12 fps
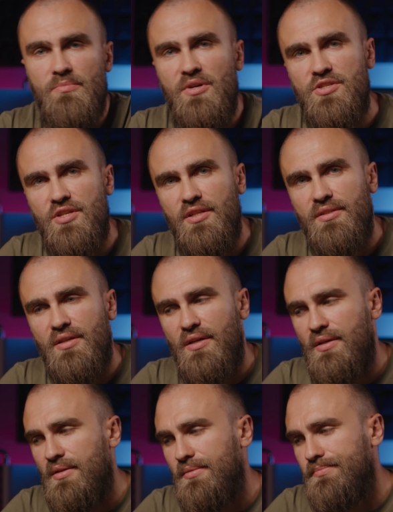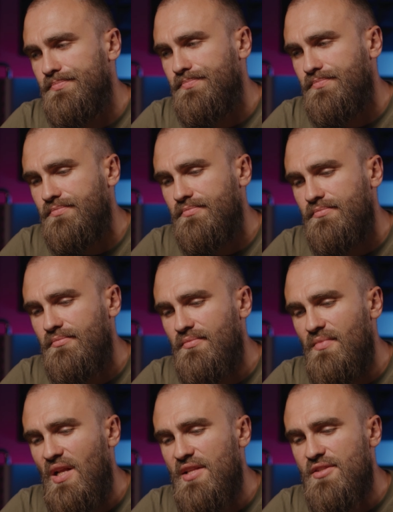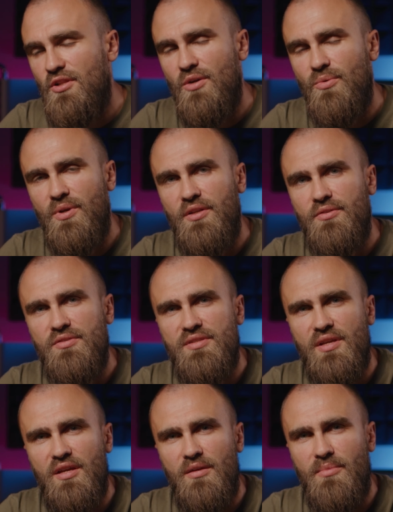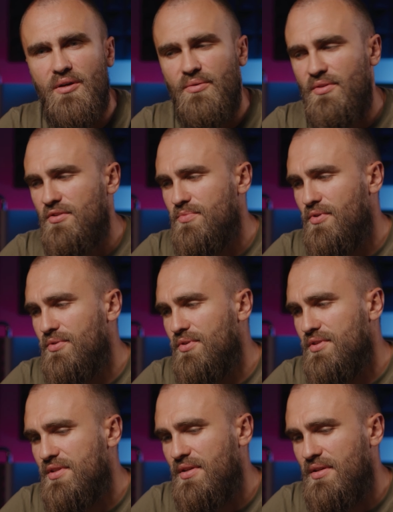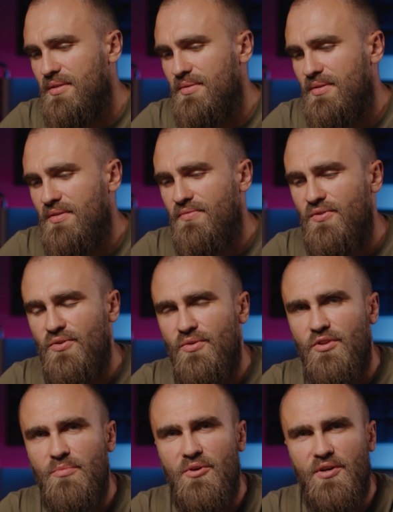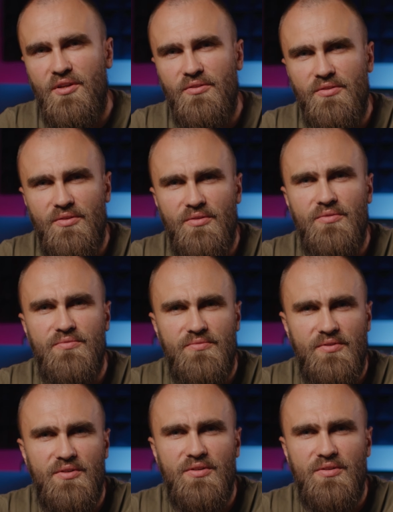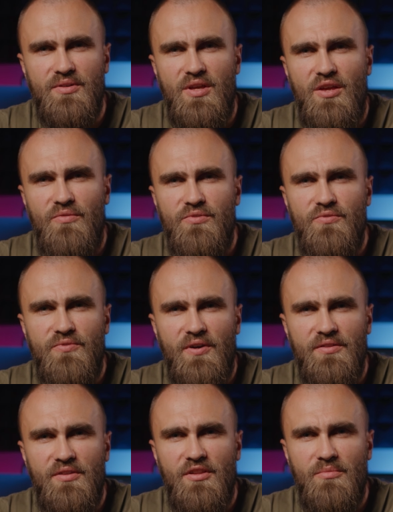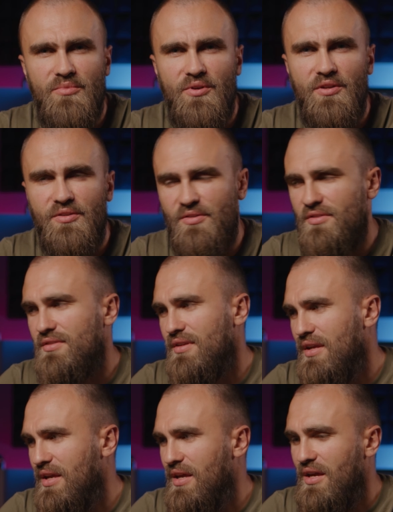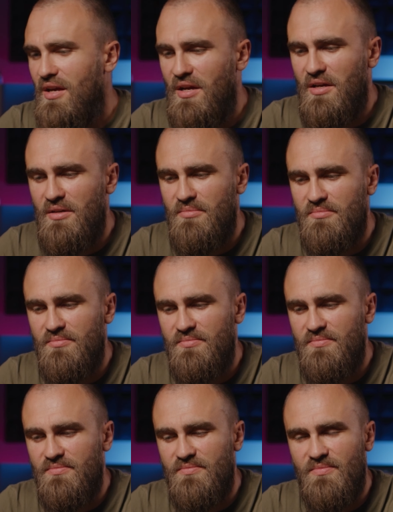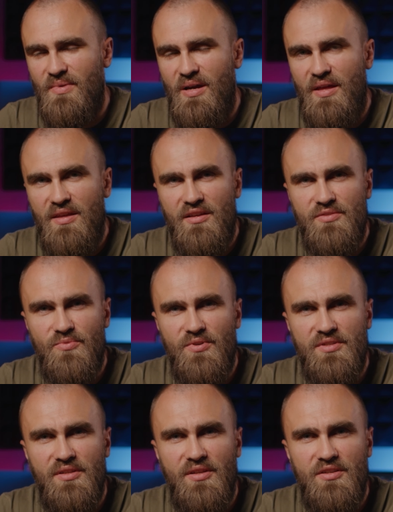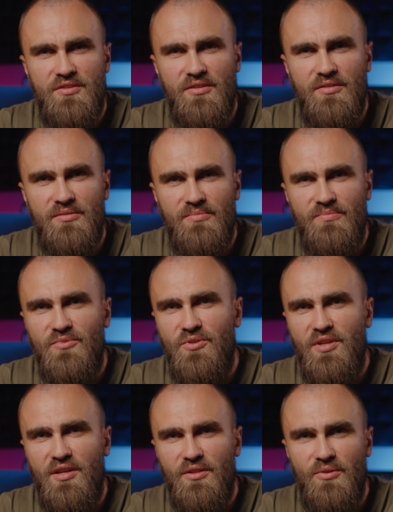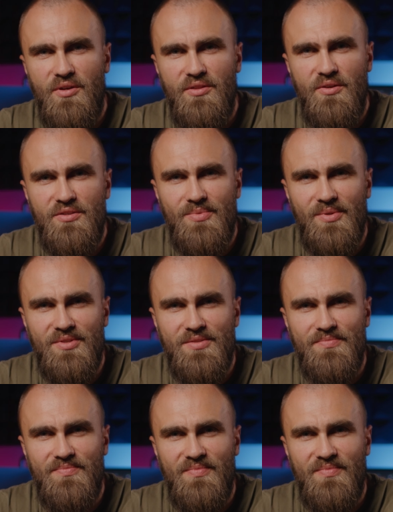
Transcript: much it. That's all I wanted to say about these products. And if you're in the market of viewfinder and the monitors, I think it's worth attention to take a look at those ones.